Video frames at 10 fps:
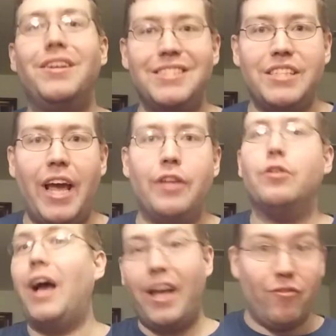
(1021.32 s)
and
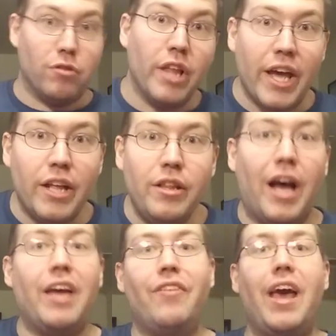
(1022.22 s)
Xander. I have Lin,
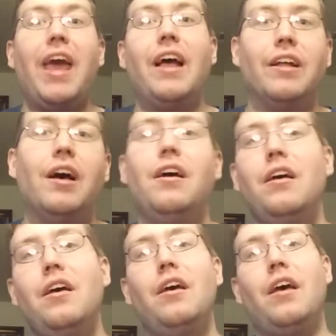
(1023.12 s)
I have Anna,
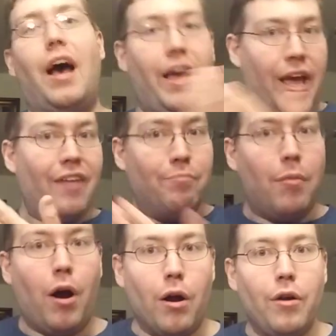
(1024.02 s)
I have
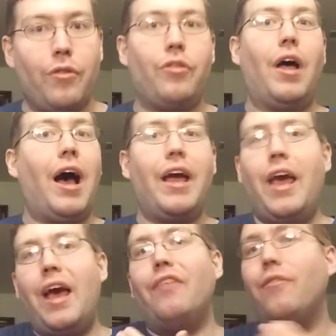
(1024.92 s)
Marth, I
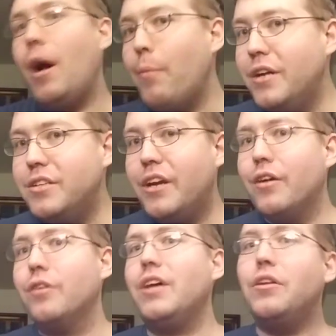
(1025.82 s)
have a bunch of
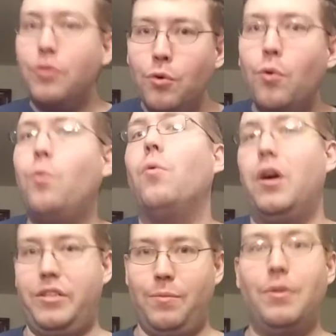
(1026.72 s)
characters I do
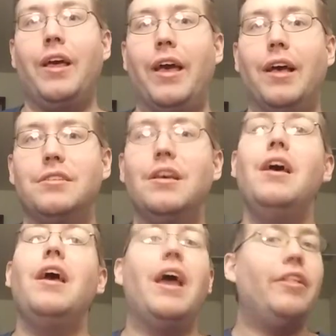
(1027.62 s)
want to play as,
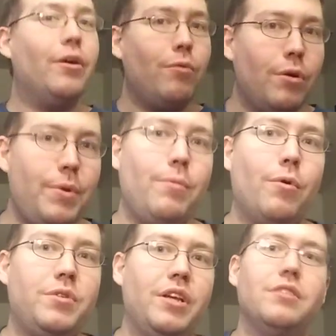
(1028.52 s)
and there will be
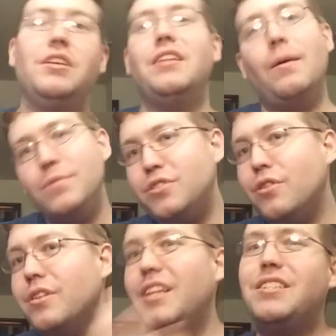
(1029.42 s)
more DLC, and I'm
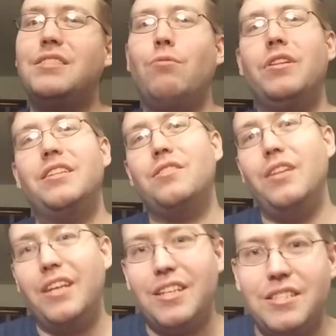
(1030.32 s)
sure this is one that's going
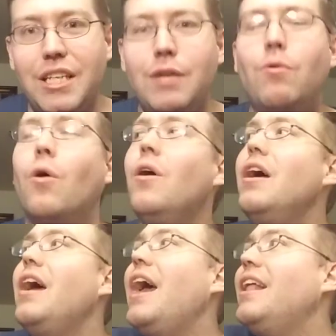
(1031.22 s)
to get a sequel.
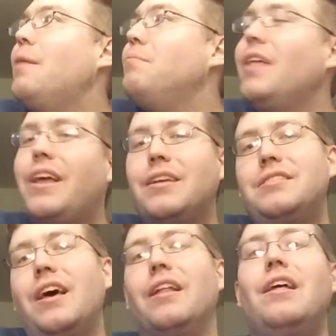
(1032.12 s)
And I'm, like I
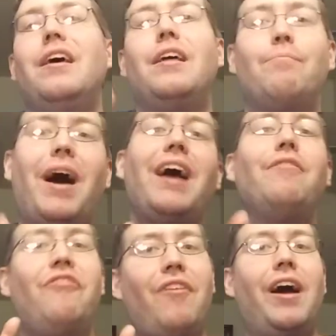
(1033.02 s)
said, my
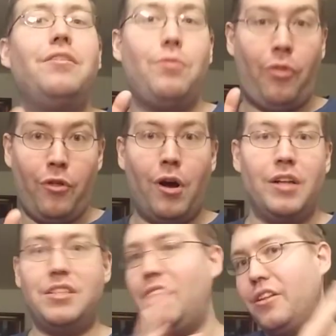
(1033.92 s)
final
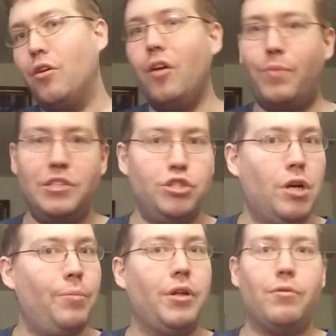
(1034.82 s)
thoughts, and I know I've been
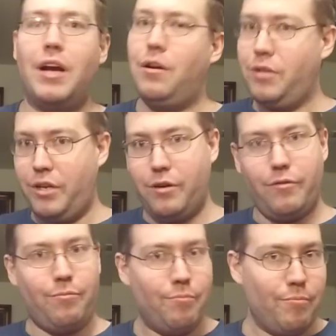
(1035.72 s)
jumping around here